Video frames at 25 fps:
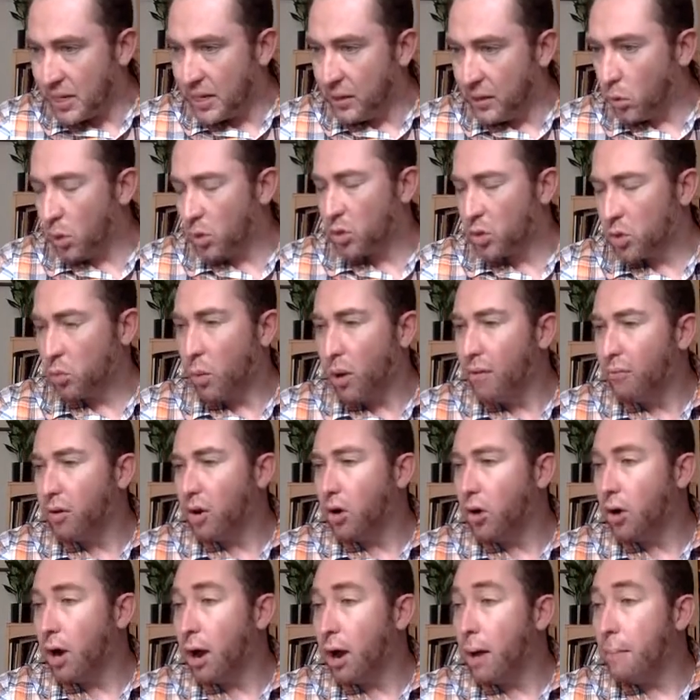Lawrence
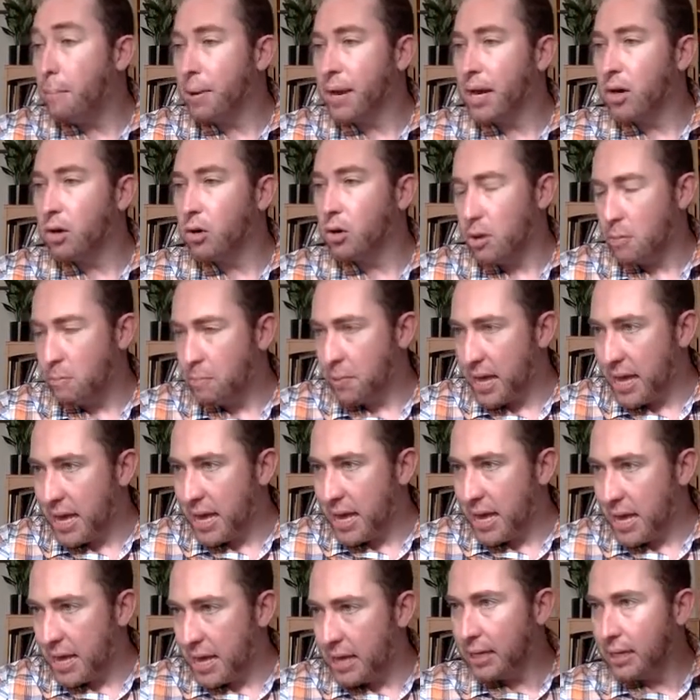River appeared to
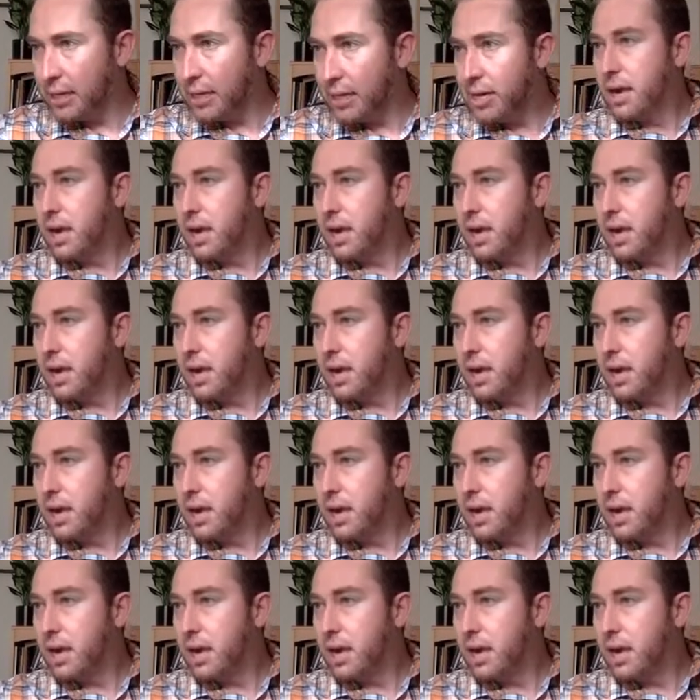be,